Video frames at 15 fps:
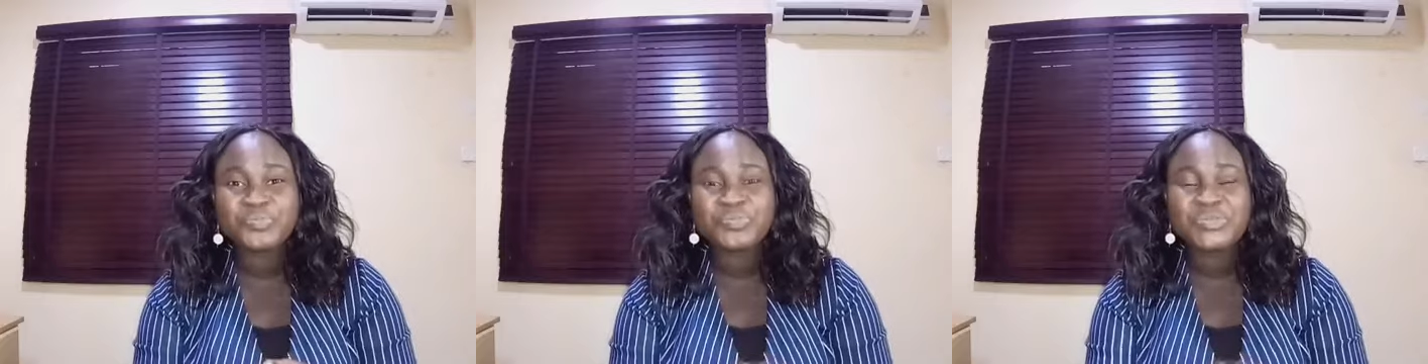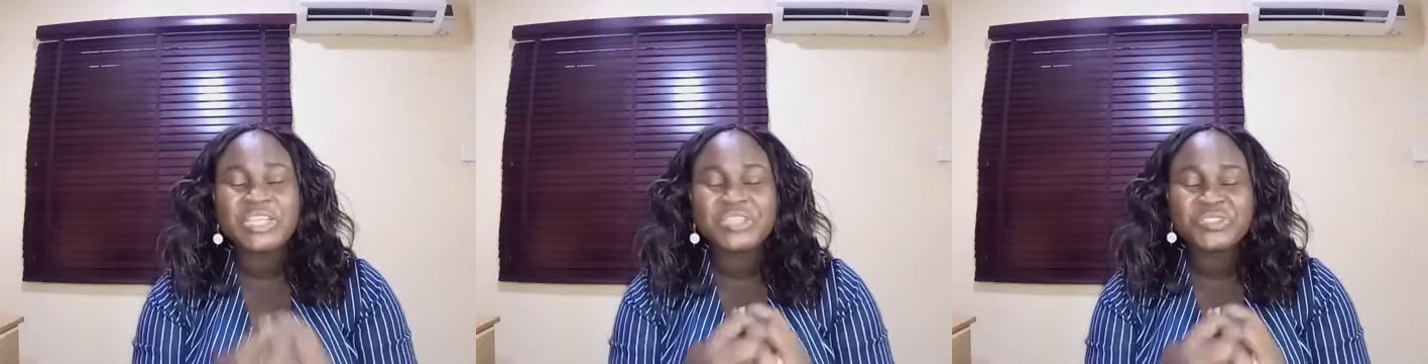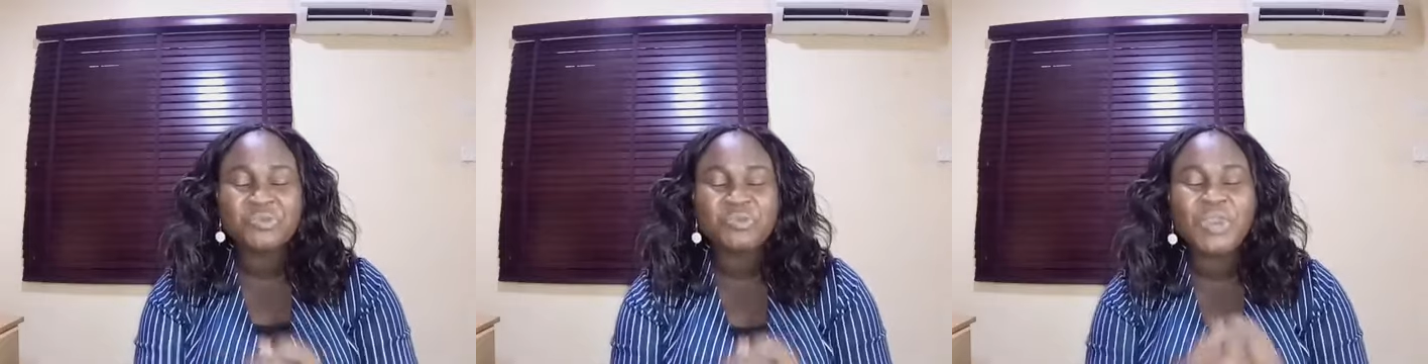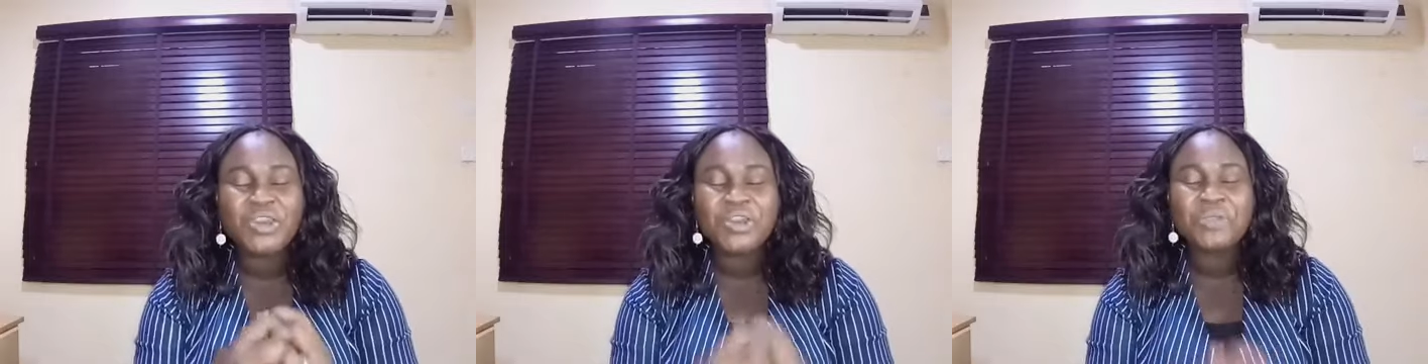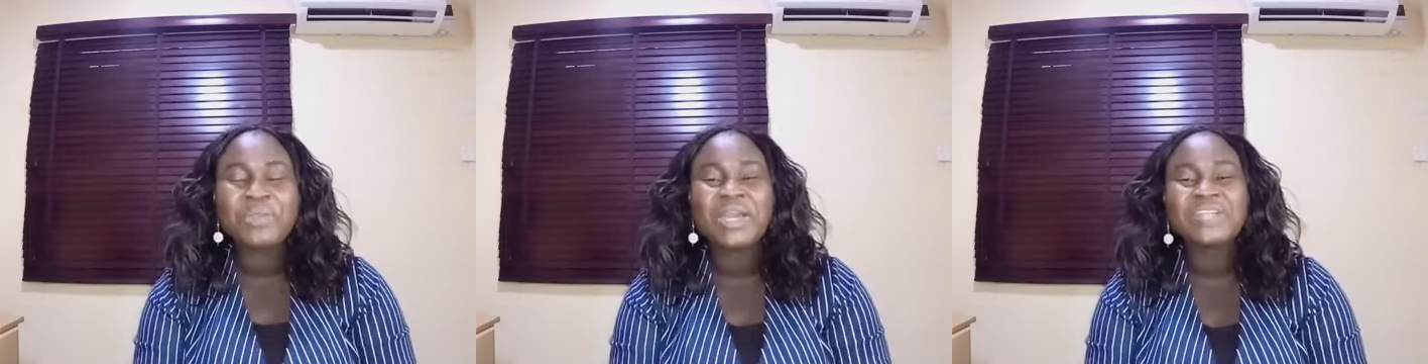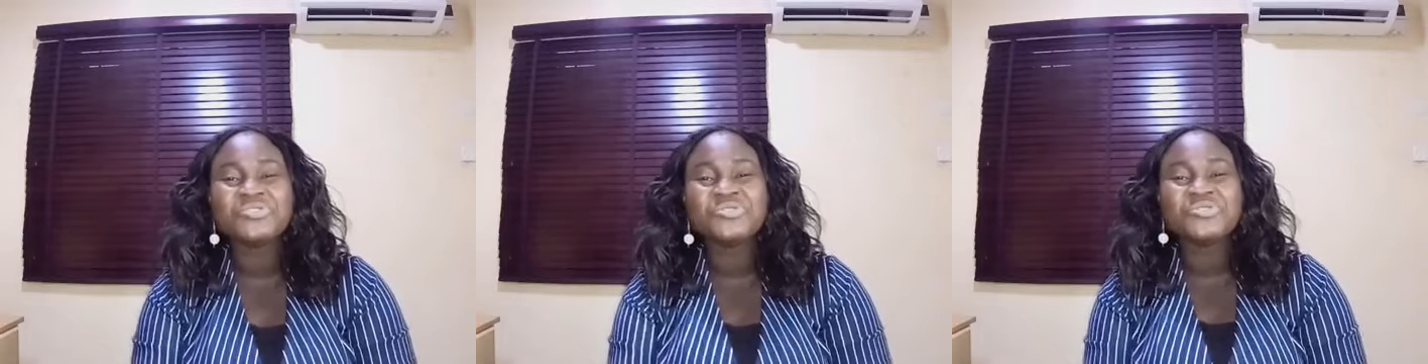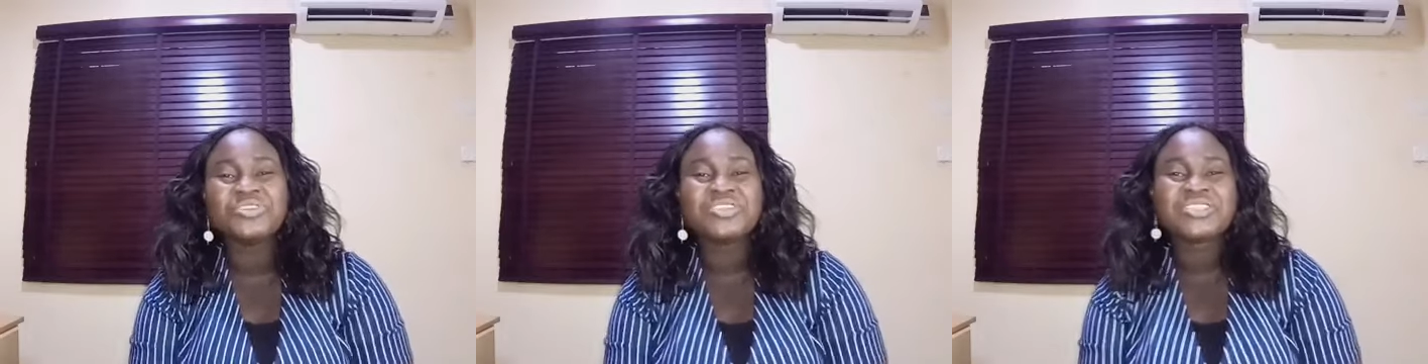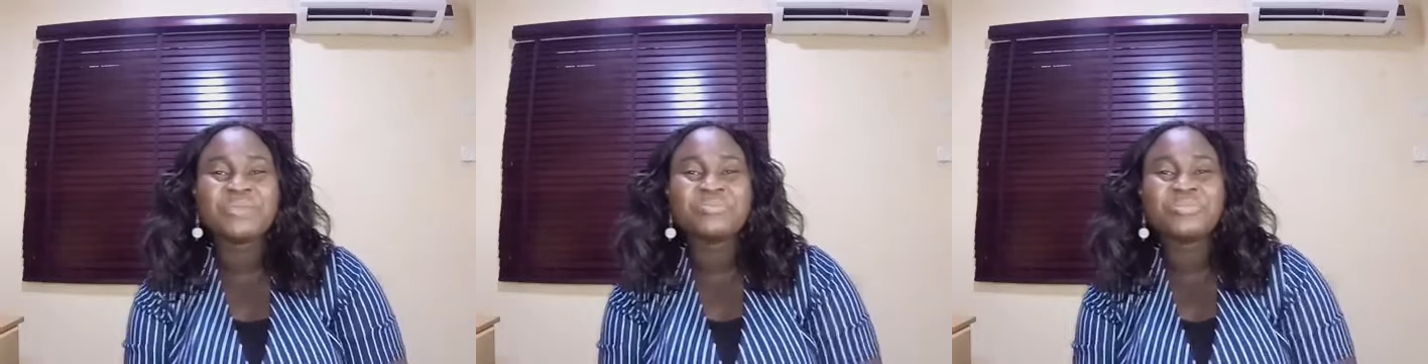So welcome back to
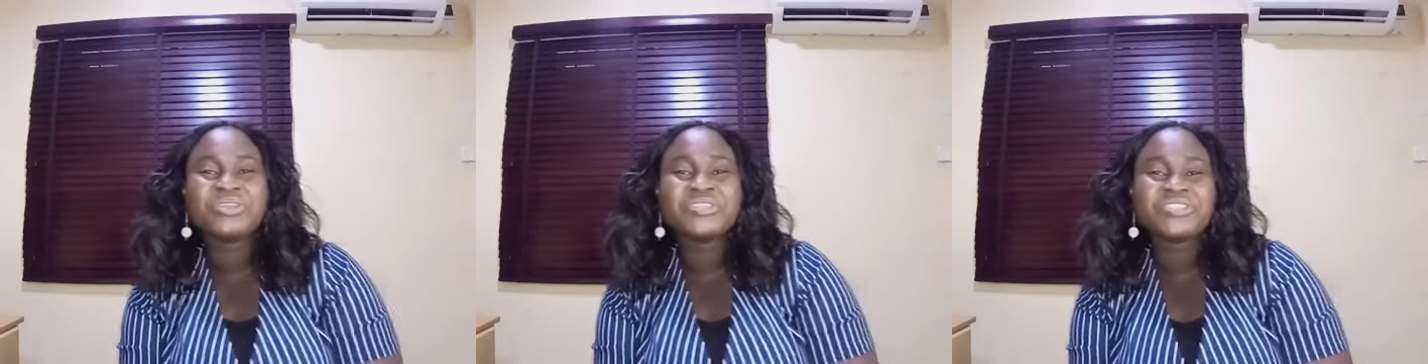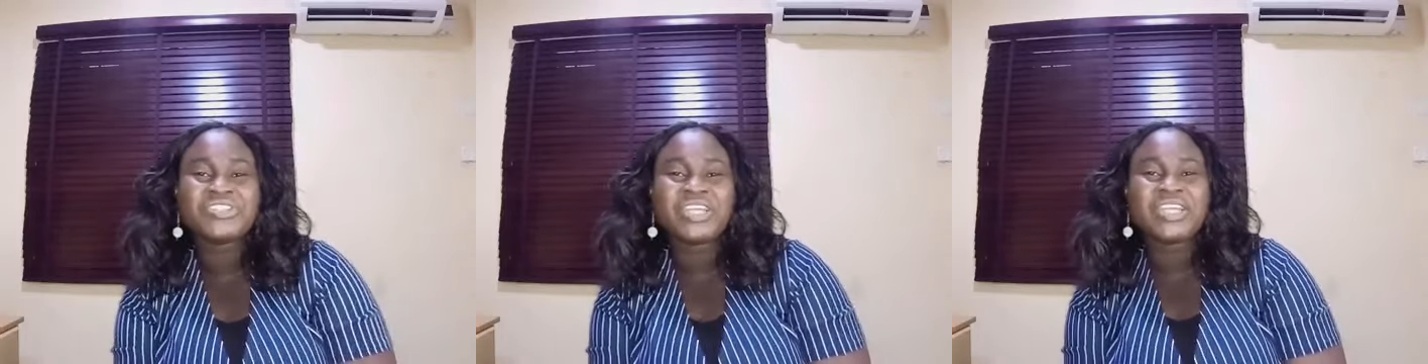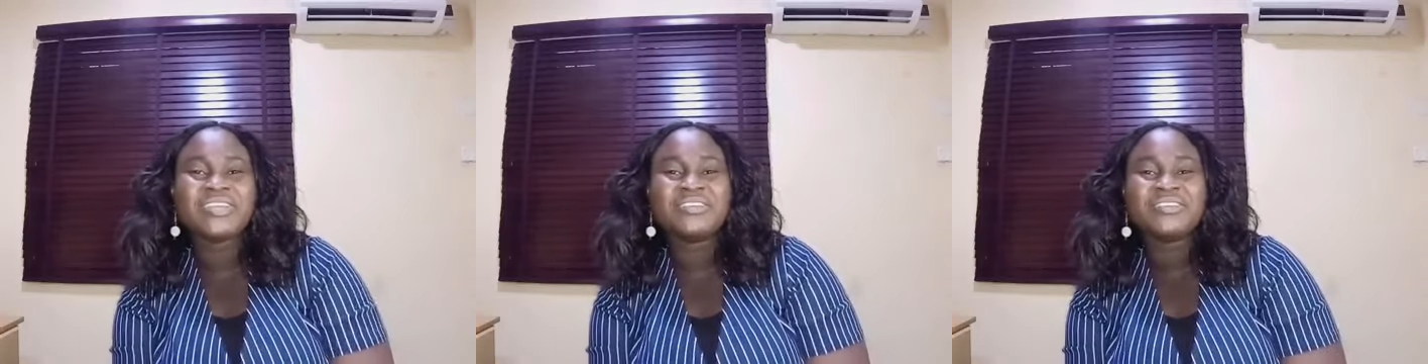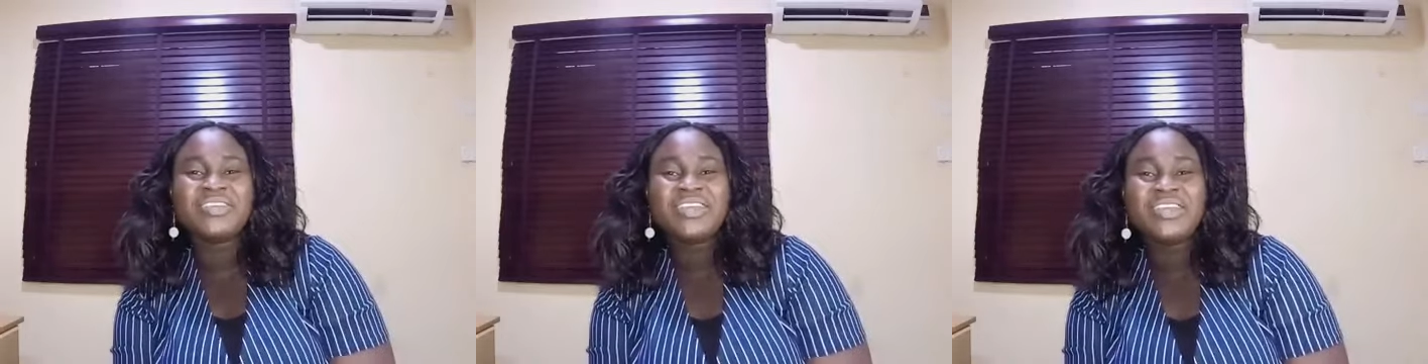Jewels and Pearls channel.